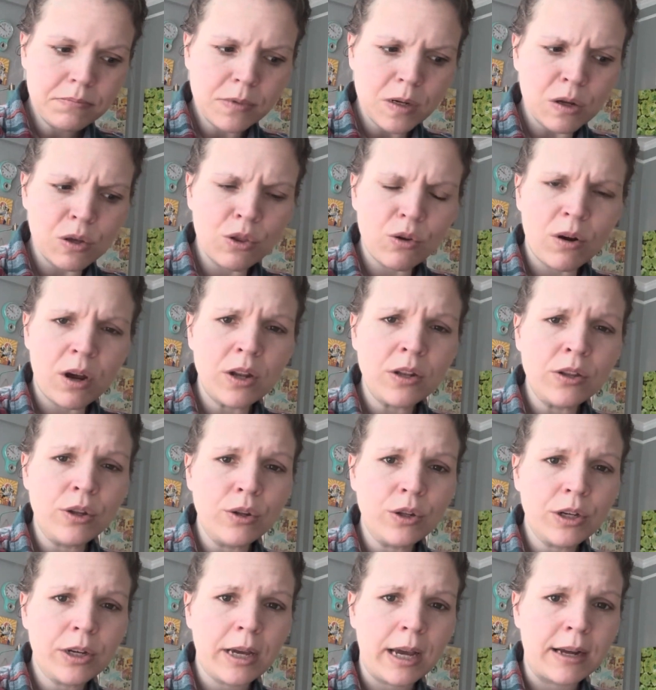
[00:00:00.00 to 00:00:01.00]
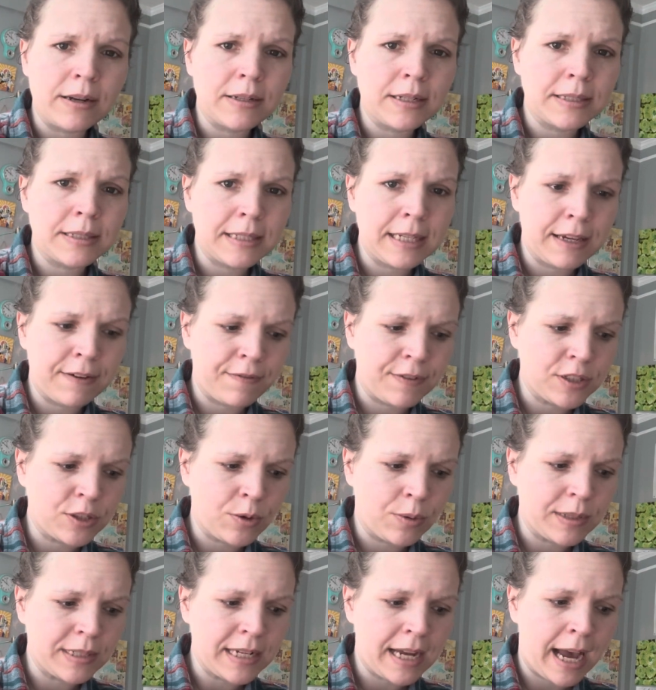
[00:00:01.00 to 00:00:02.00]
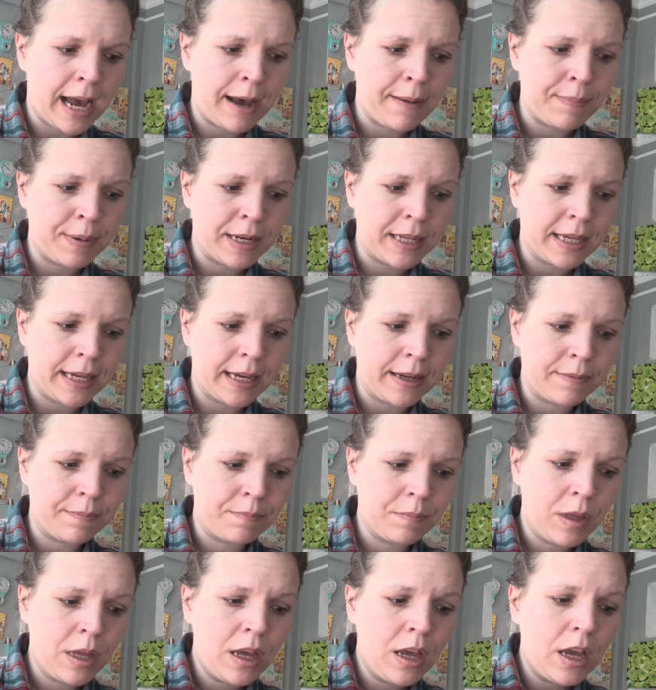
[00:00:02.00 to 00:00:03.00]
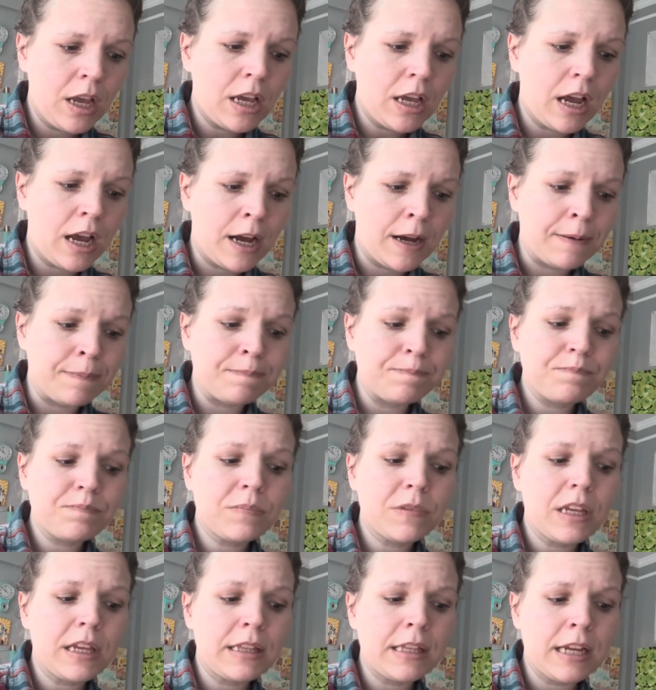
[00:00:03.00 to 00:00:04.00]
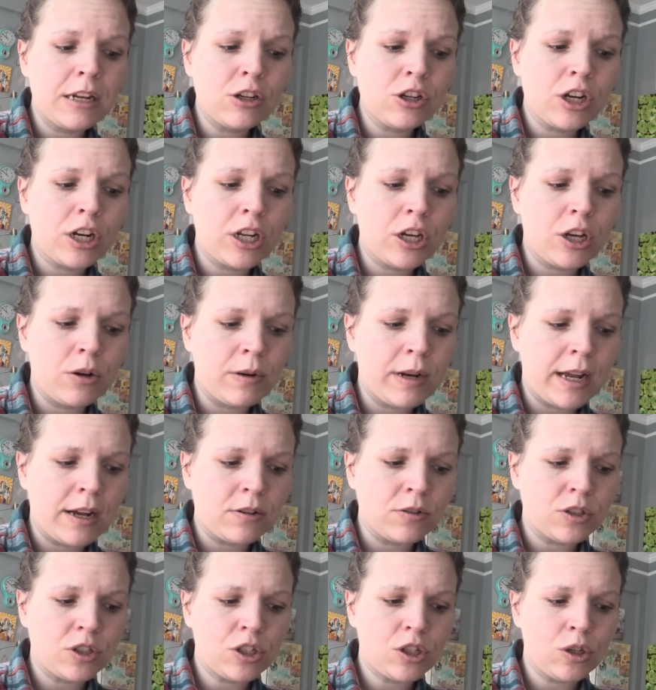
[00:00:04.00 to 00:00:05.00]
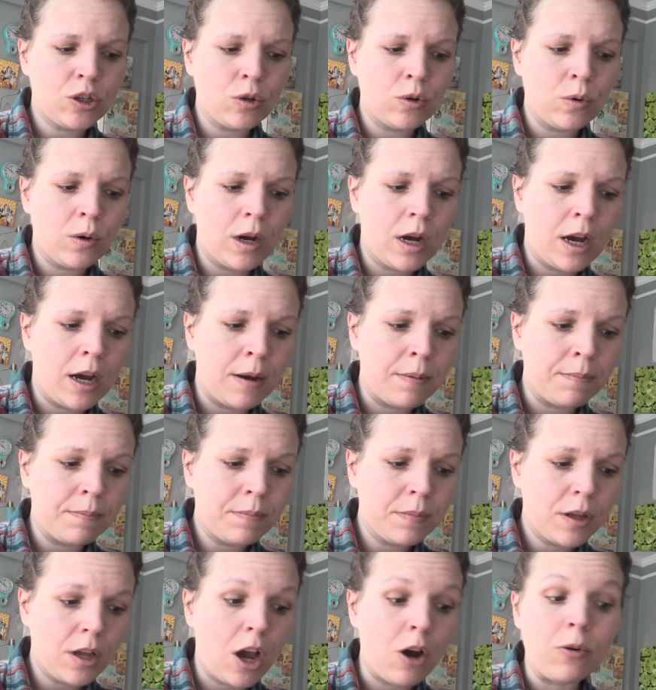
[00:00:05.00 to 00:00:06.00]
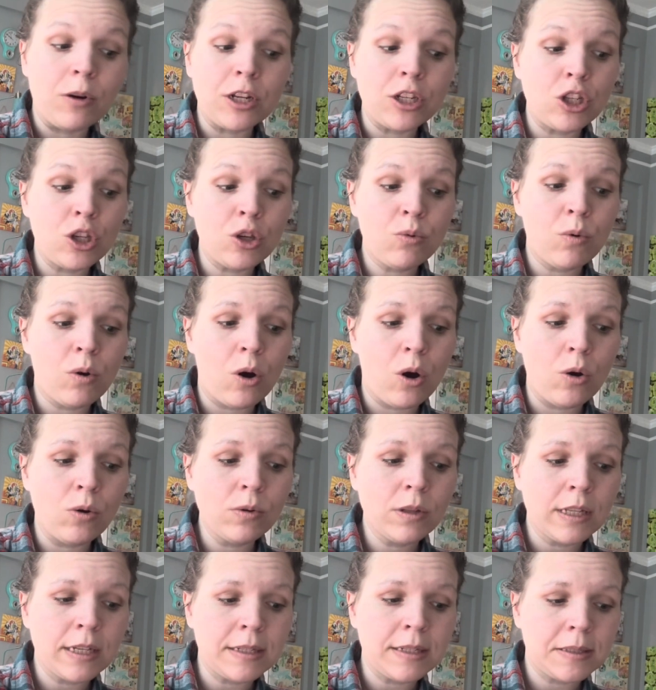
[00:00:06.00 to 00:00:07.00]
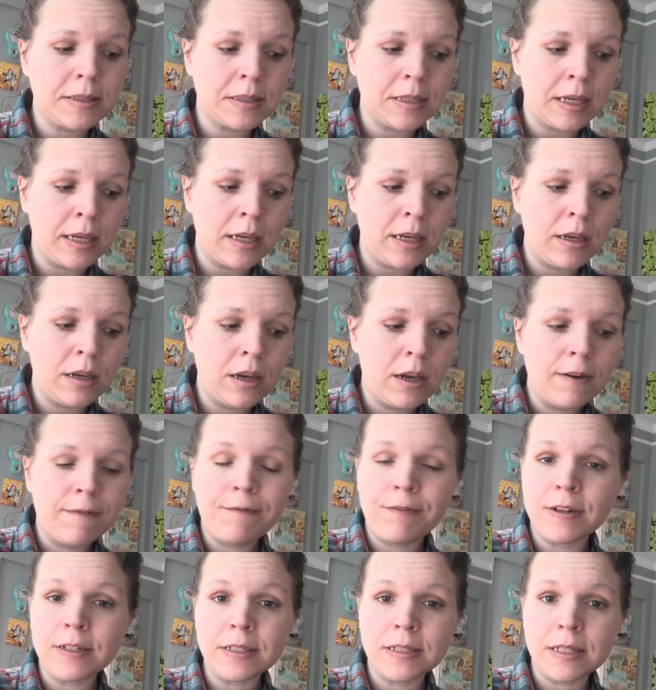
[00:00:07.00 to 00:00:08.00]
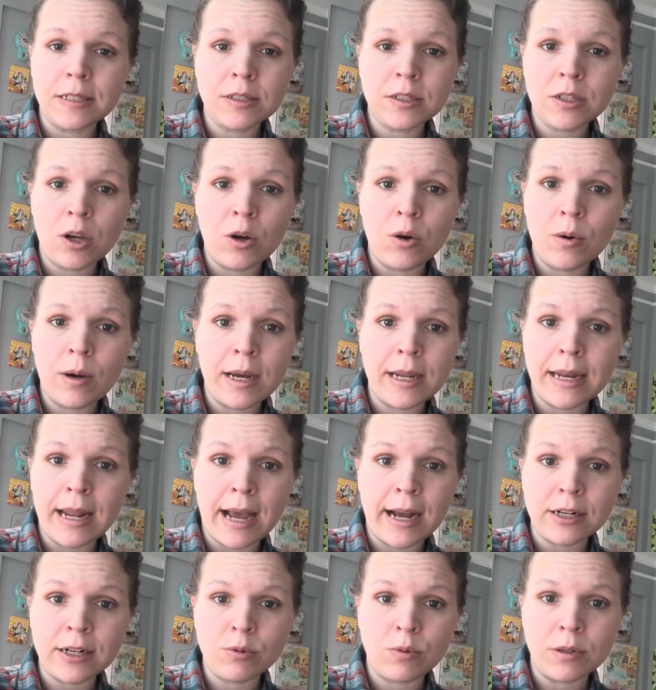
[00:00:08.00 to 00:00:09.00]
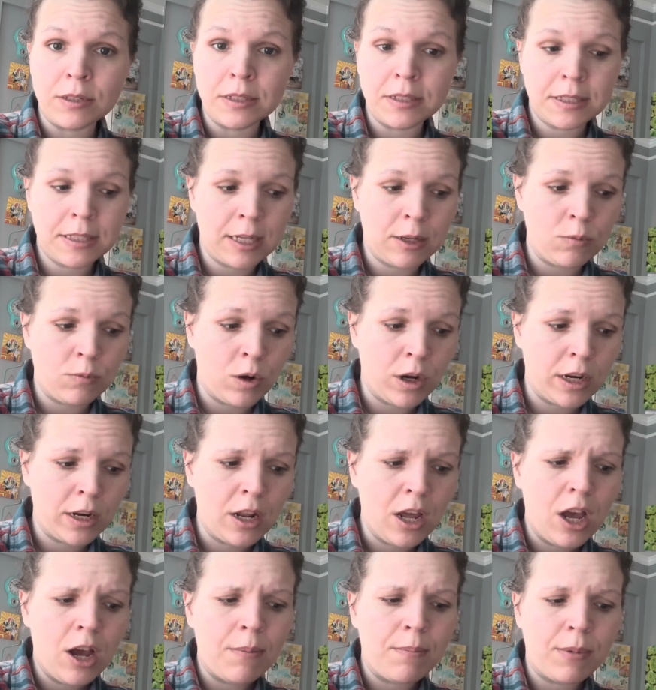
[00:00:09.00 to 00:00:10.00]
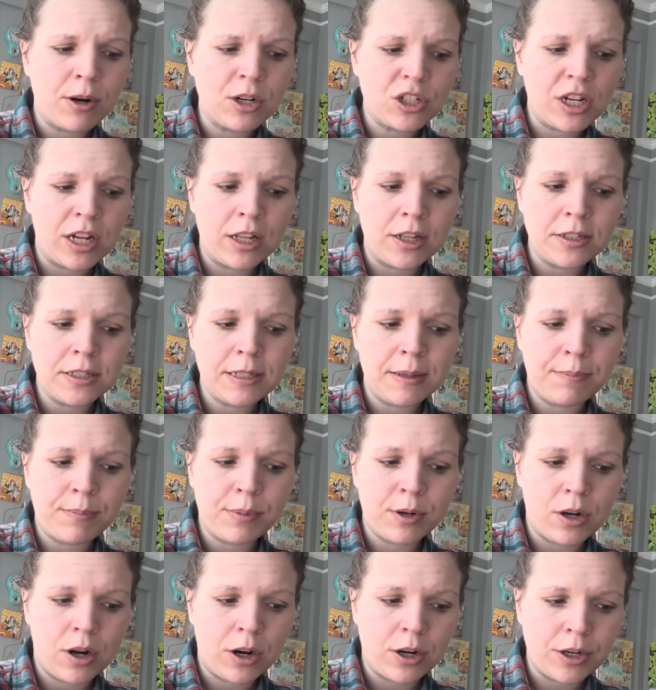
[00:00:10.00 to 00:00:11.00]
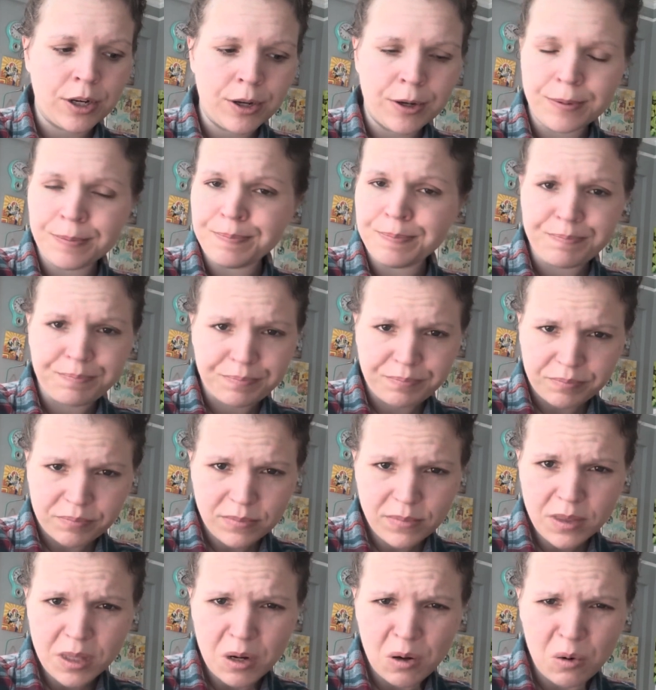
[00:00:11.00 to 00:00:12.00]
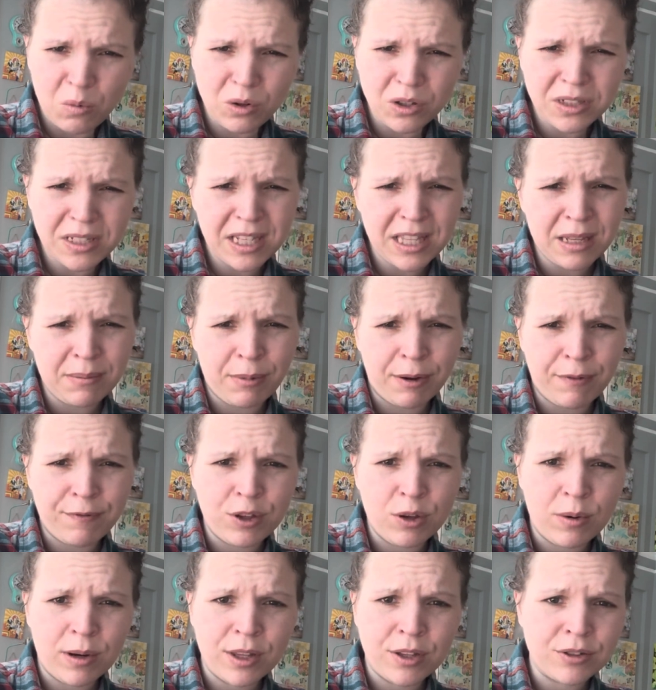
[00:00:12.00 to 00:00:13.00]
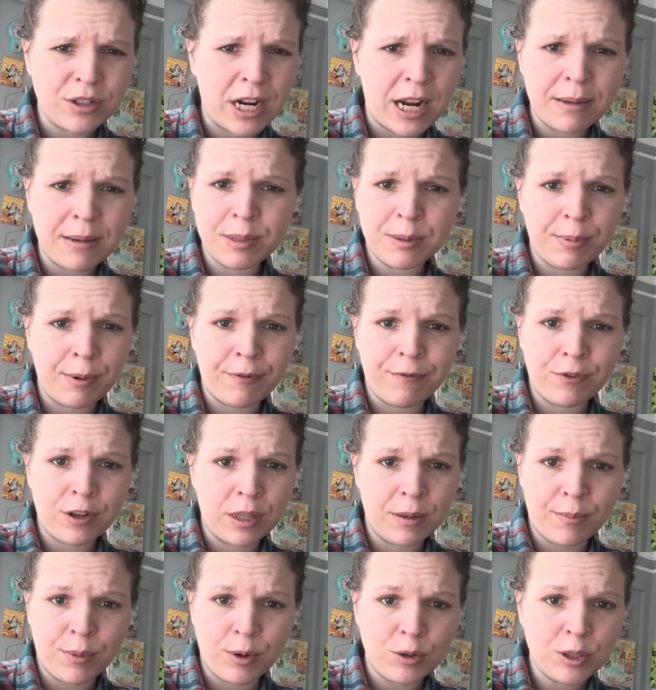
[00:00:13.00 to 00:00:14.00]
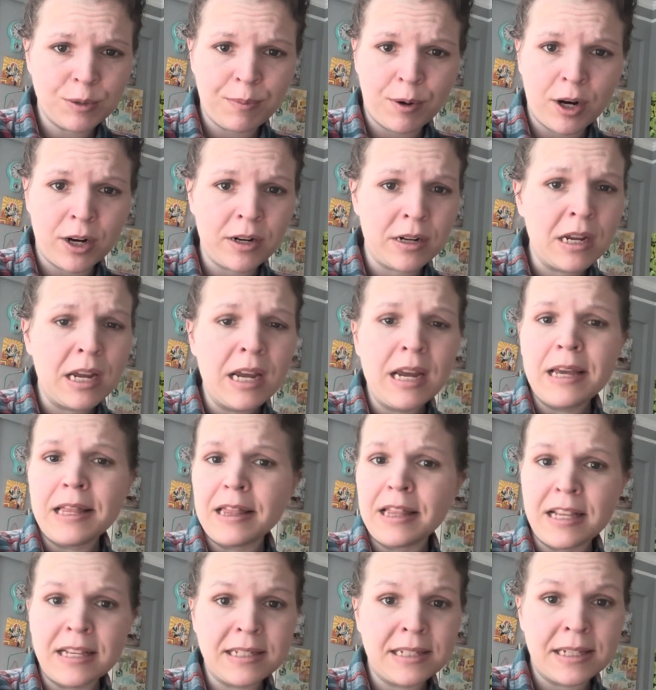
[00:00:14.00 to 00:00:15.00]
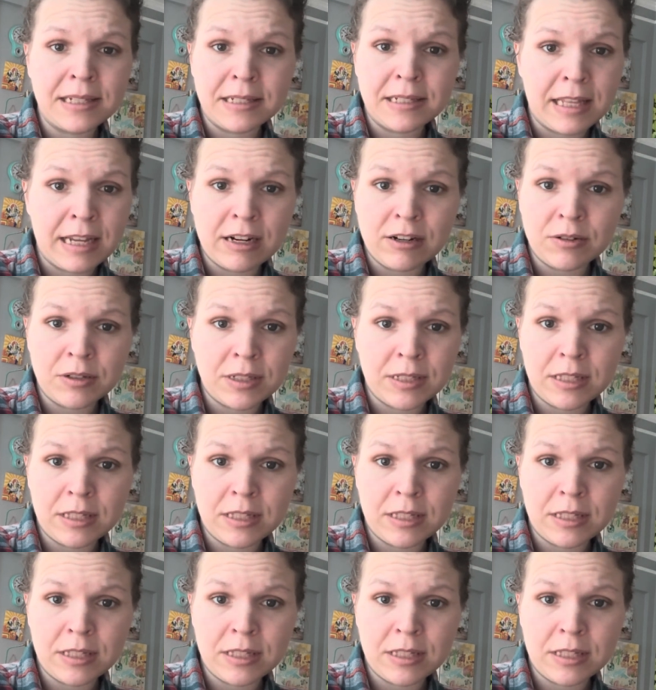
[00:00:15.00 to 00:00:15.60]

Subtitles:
they're on the lookout to see if it's going to happen again. Then you're going to go down to, and you will only see Francisco in Act 1, Scene 1. Marcellus and Bernardo, we'll see them a few other times, but for the most part, this is their